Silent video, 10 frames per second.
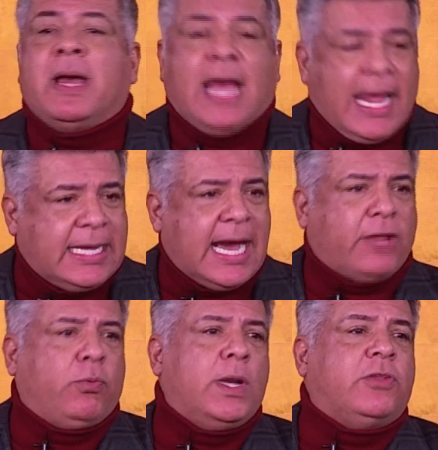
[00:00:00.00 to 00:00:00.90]
and God is
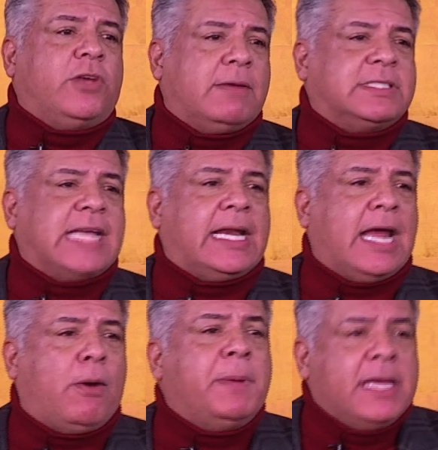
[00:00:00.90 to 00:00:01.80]
willing to give us that
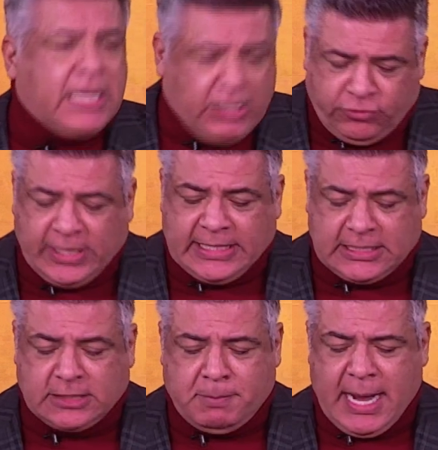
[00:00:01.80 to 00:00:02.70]
help in
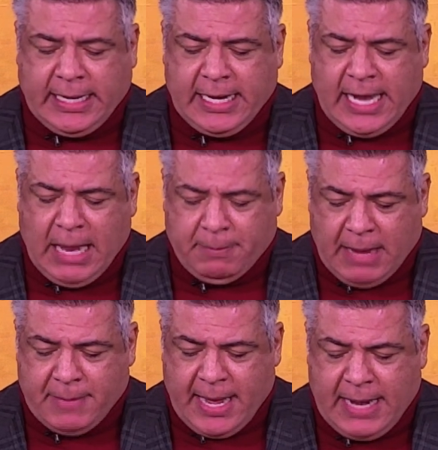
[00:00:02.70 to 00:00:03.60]
Jesus' mighty name.
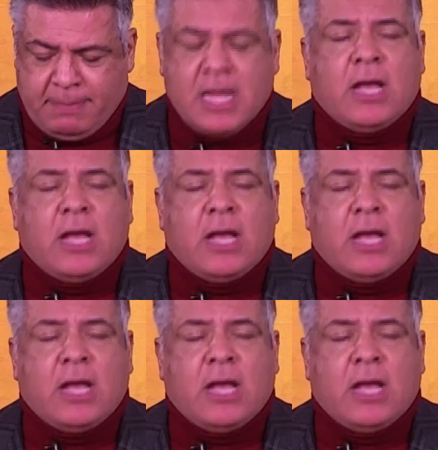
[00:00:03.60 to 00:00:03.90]
Amen?